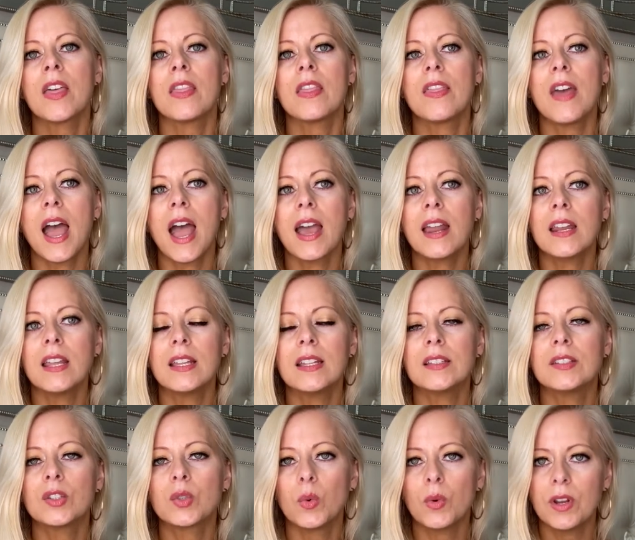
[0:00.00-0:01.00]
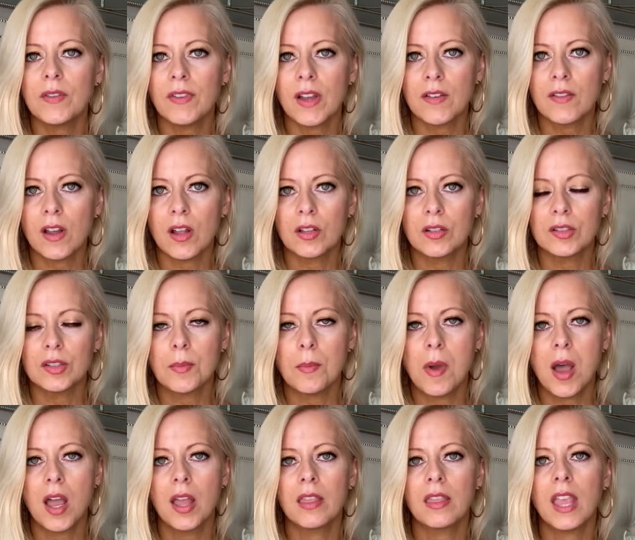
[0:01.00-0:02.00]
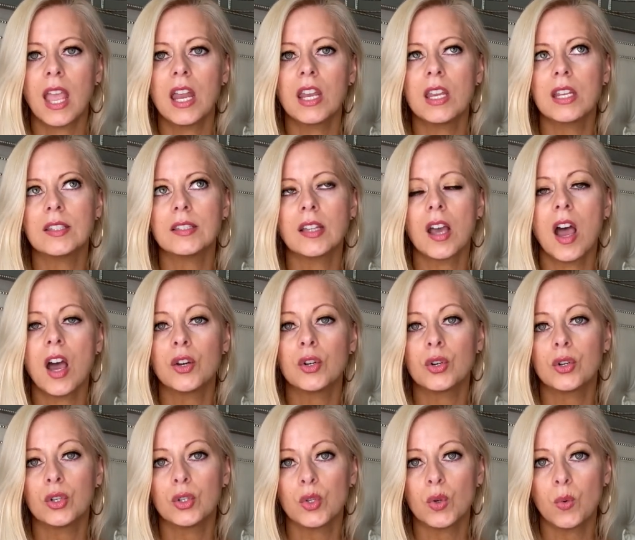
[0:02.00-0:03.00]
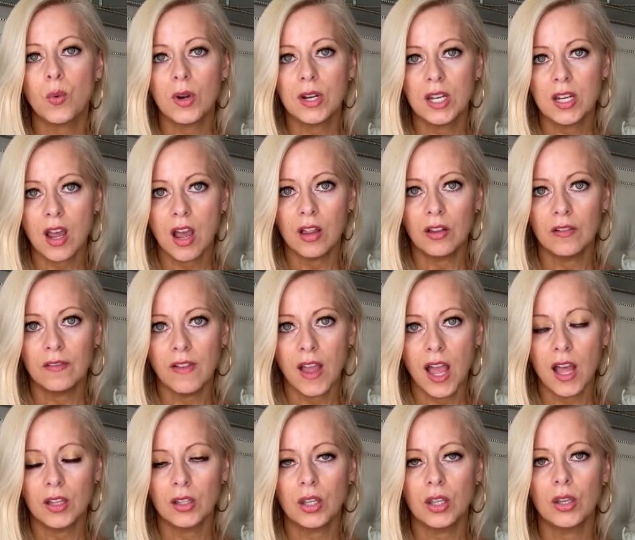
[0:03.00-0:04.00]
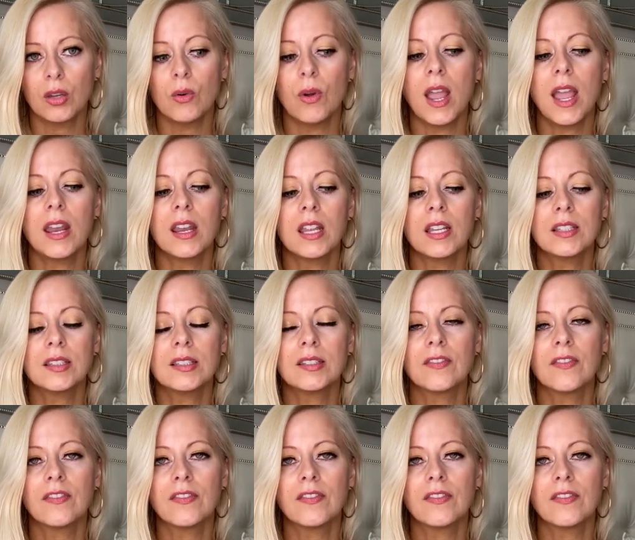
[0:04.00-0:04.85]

that is $25 a month and it's $120 value and it's